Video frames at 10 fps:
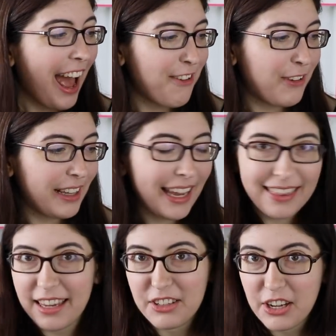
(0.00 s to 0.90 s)
I feel like
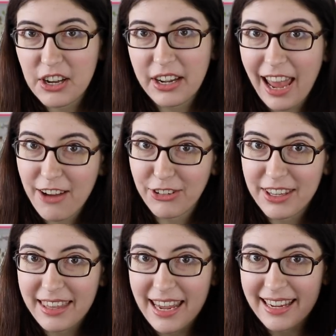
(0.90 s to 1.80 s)
they took
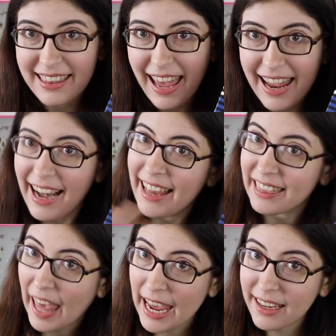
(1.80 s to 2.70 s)
everything that I
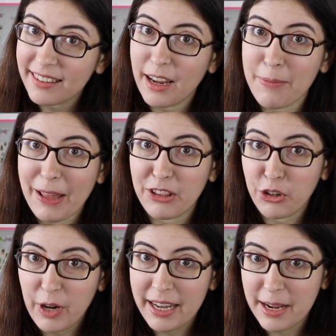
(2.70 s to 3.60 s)
liked about the
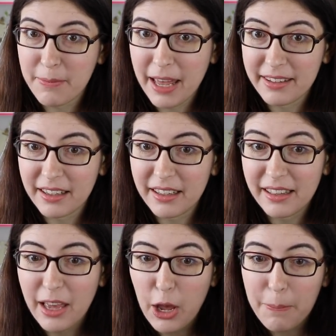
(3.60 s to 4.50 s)
gradient
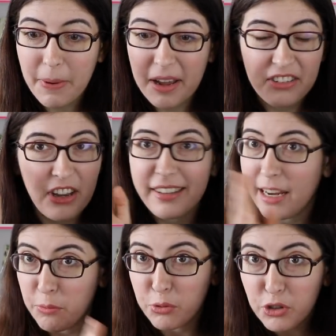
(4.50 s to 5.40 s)
puzzle, but just
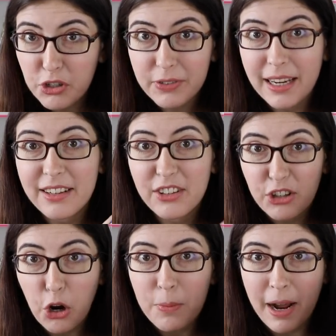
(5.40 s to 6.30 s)
improved it
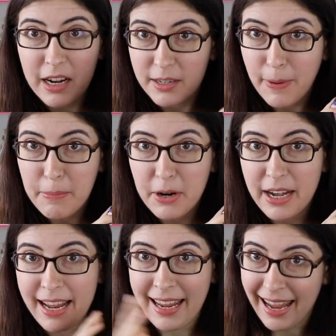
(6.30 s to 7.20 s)
so much by
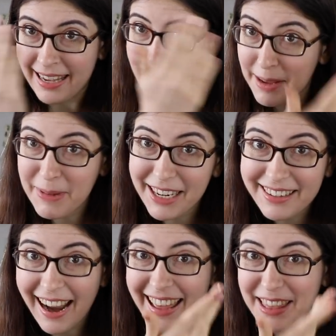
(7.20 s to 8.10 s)
putting an
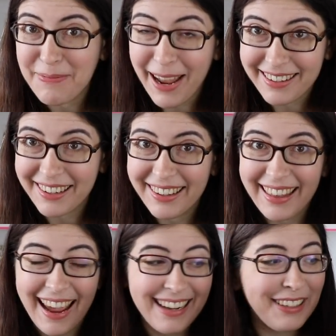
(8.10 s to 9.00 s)
image on the puzzle
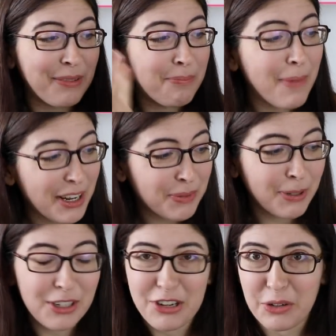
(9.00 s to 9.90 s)
that is much
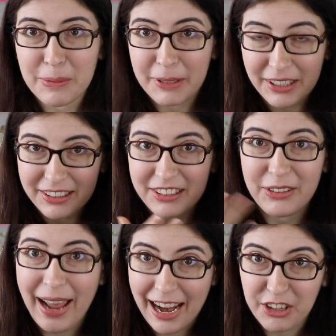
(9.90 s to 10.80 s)
more doable
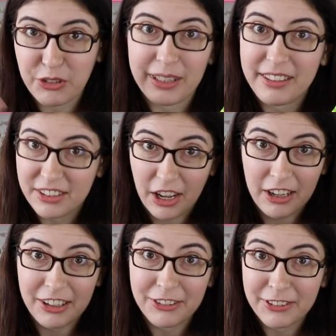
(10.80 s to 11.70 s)
to actually
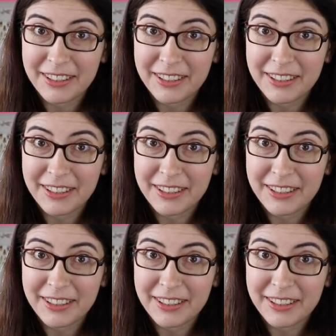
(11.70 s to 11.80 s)
solve.